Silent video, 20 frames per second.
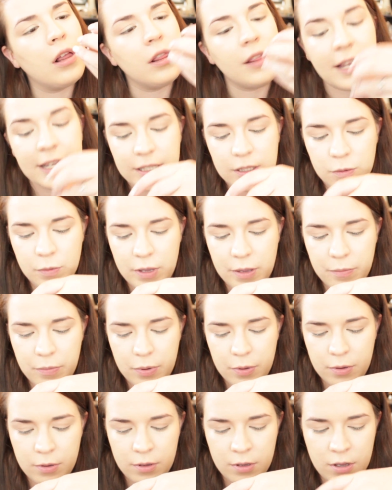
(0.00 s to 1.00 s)
Light Sweep.
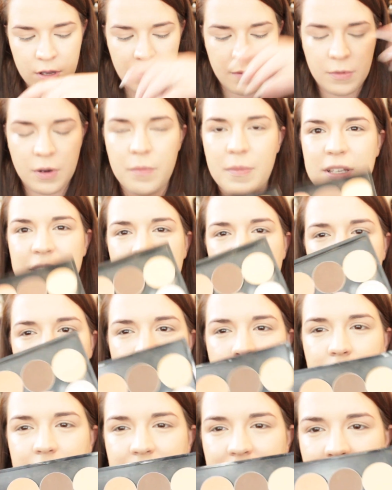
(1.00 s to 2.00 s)
I'm gonna mix the
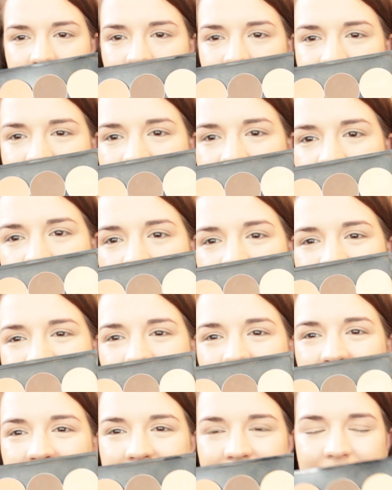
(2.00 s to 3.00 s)
two of those together because I don't want
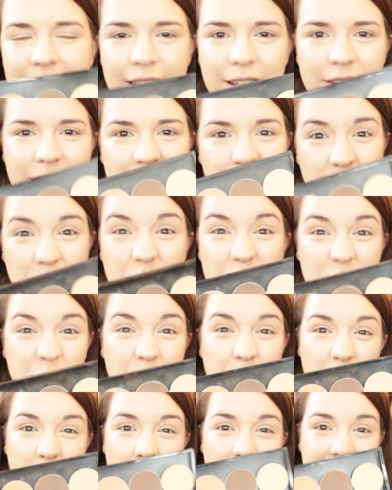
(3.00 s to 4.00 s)
something like super
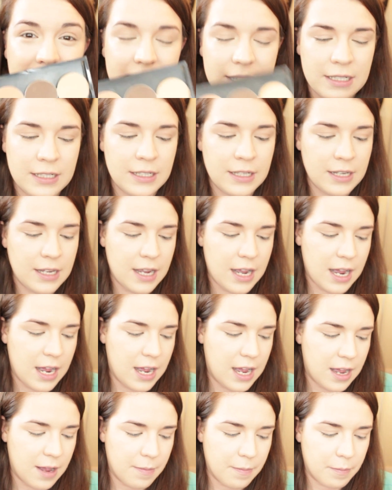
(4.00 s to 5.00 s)
white,
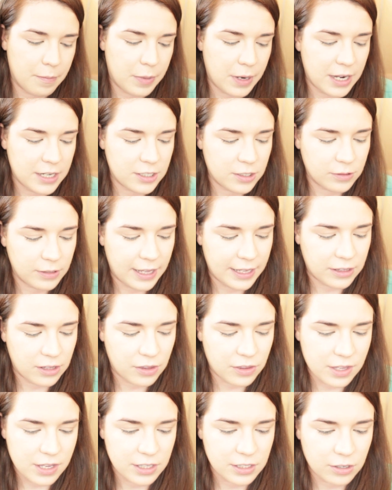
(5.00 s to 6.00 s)
but I do like
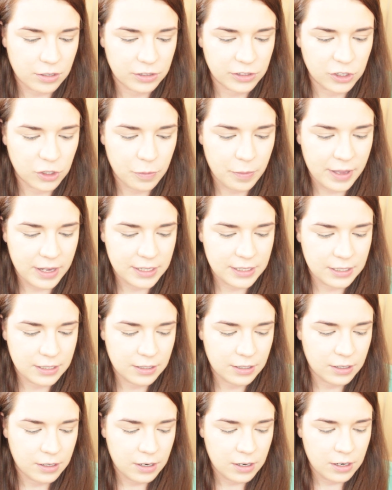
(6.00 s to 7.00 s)
that these are a little
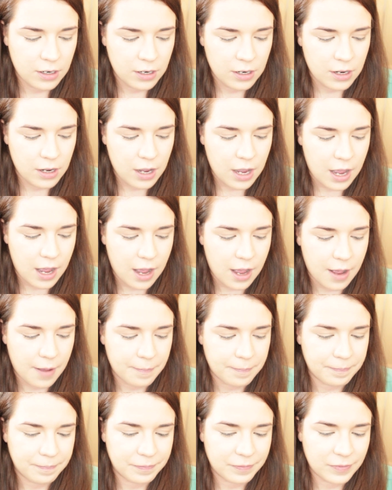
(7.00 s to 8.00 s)
bit
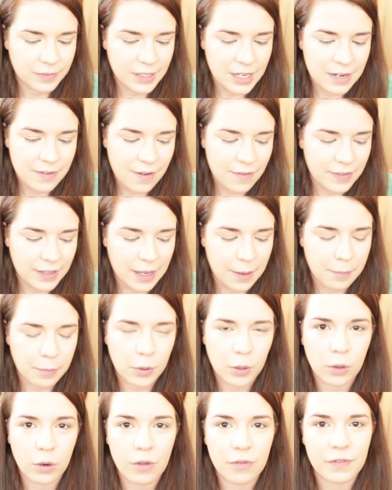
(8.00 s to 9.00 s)
kind of have like a
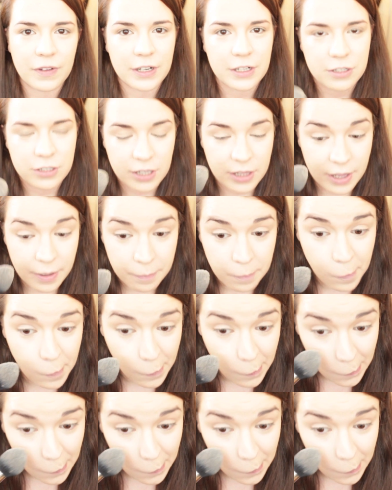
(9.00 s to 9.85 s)
pearl finish to them,